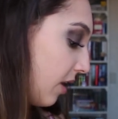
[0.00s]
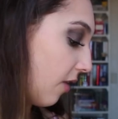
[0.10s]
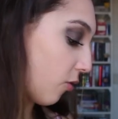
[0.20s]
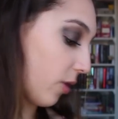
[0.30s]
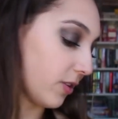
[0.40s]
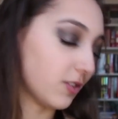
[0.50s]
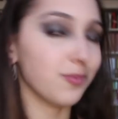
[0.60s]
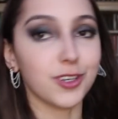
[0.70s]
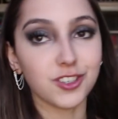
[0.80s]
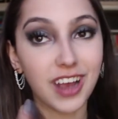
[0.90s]
of course,
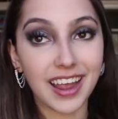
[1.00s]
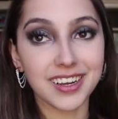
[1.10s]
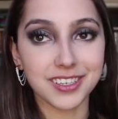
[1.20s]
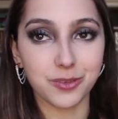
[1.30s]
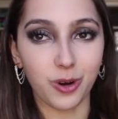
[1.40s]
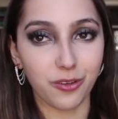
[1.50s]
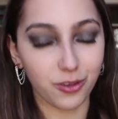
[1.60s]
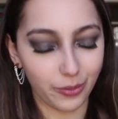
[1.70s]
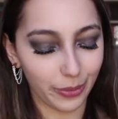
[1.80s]
which I did want to film.